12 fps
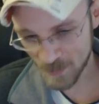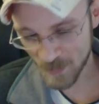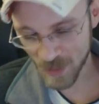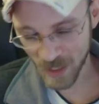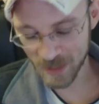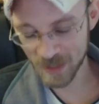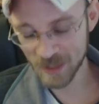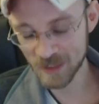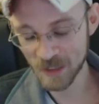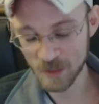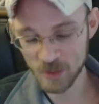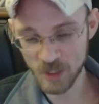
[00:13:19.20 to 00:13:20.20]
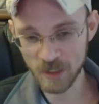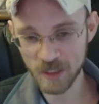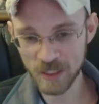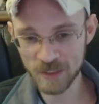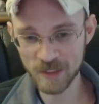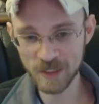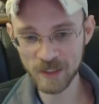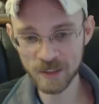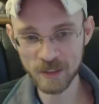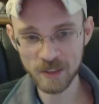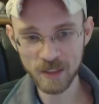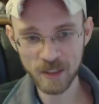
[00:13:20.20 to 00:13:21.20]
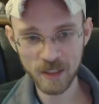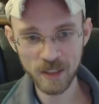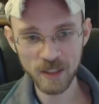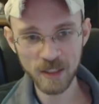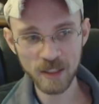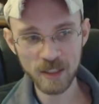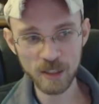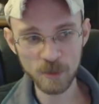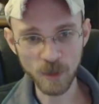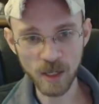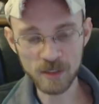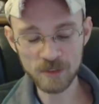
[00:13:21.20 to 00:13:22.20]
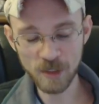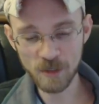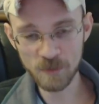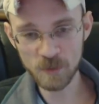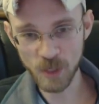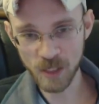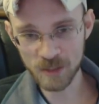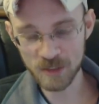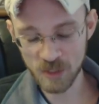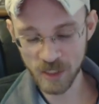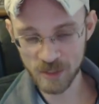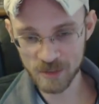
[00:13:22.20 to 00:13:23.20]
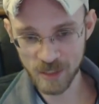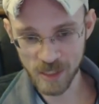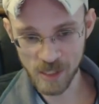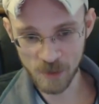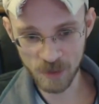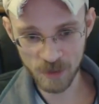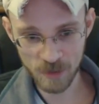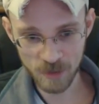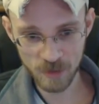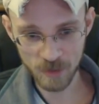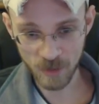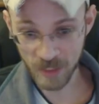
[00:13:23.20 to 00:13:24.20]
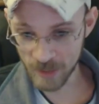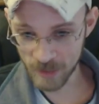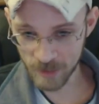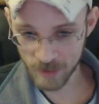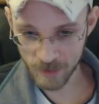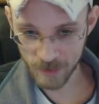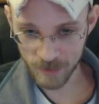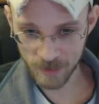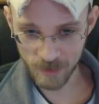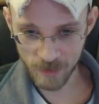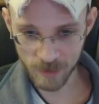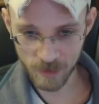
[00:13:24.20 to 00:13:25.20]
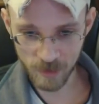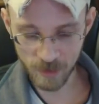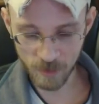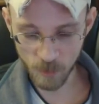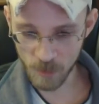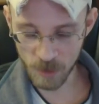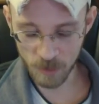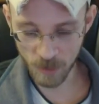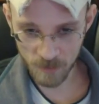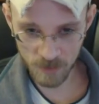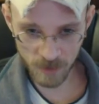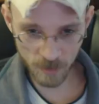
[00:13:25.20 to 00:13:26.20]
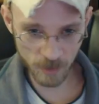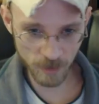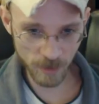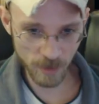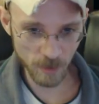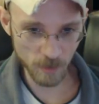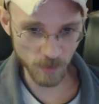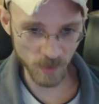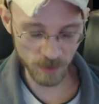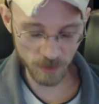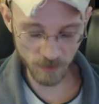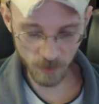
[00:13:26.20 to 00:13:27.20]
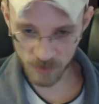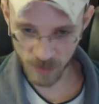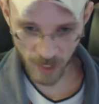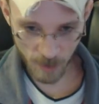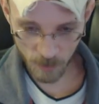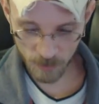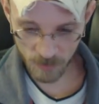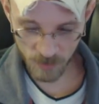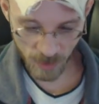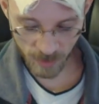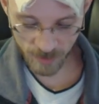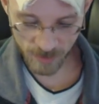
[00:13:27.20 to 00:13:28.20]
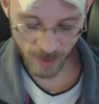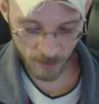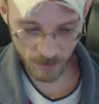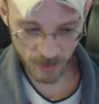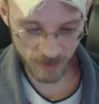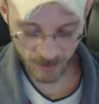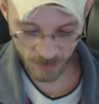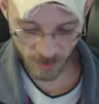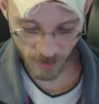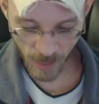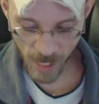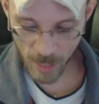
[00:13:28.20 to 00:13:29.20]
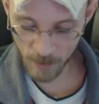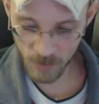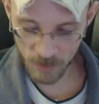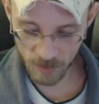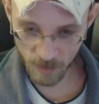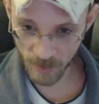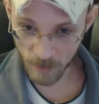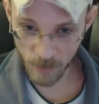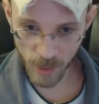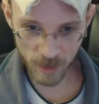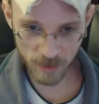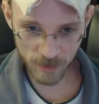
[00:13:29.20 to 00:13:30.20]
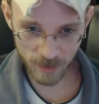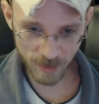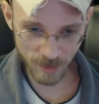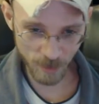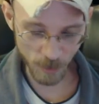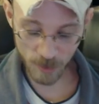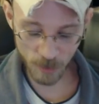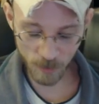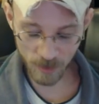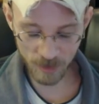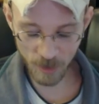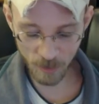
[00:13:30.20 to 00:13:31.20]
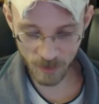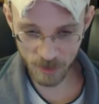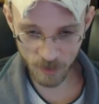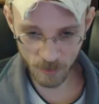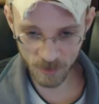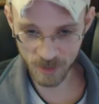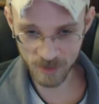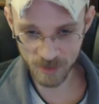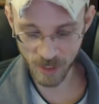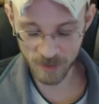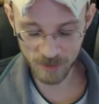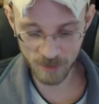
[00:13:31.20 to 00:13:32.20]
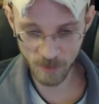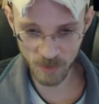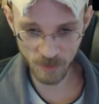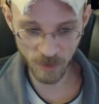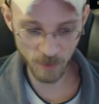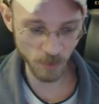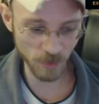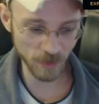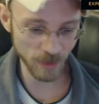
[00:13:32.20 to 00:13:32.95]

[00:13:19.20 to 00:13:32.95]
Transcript: and then Jet Li at the end, he rides off trying to chase down Ling, the woman who loves him, because of her stab wounds. She got stabbed, like I said, she got ambushed by the maid, who no one knew was an assassin up until that point.